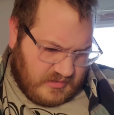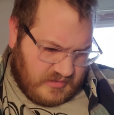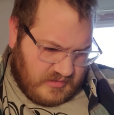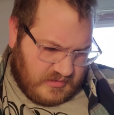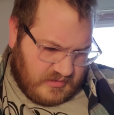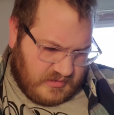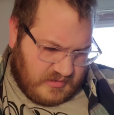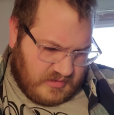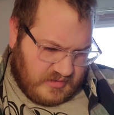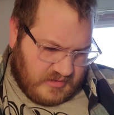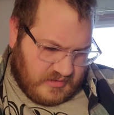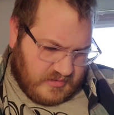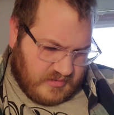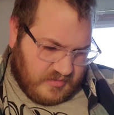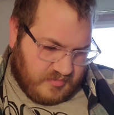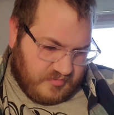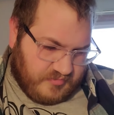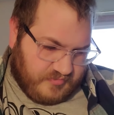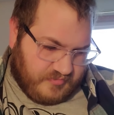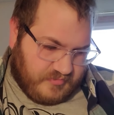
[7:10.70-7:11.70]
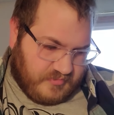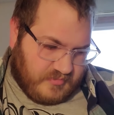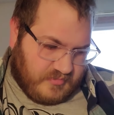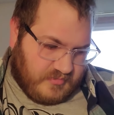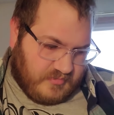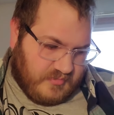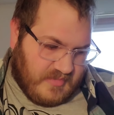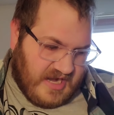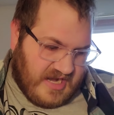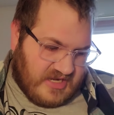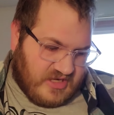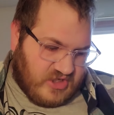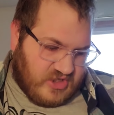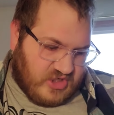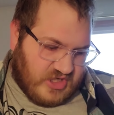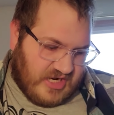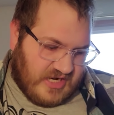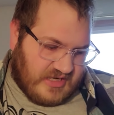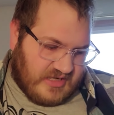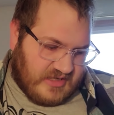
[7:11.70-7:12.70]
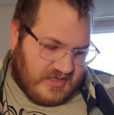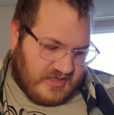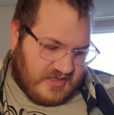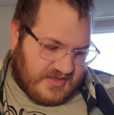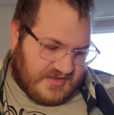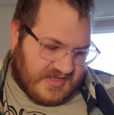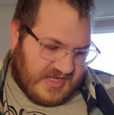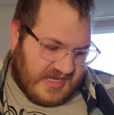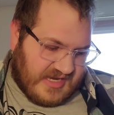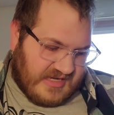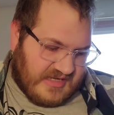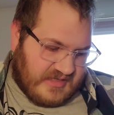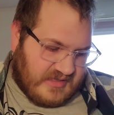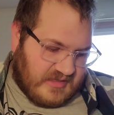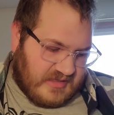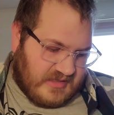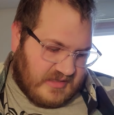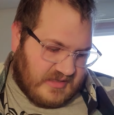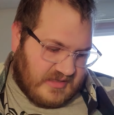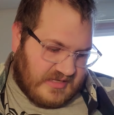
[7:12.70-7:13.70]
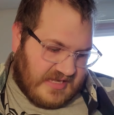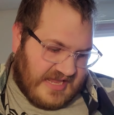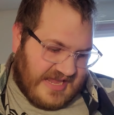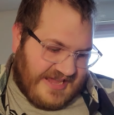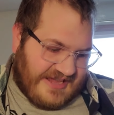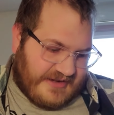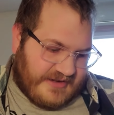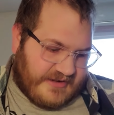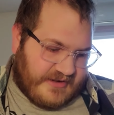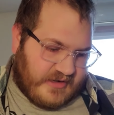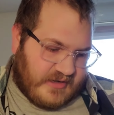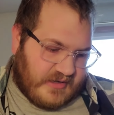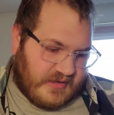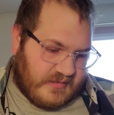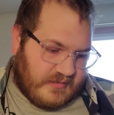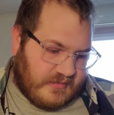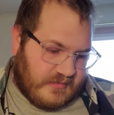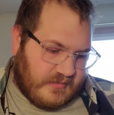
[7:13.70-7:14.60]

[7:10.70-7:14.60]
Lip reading: you know, made in China, designed in Canada.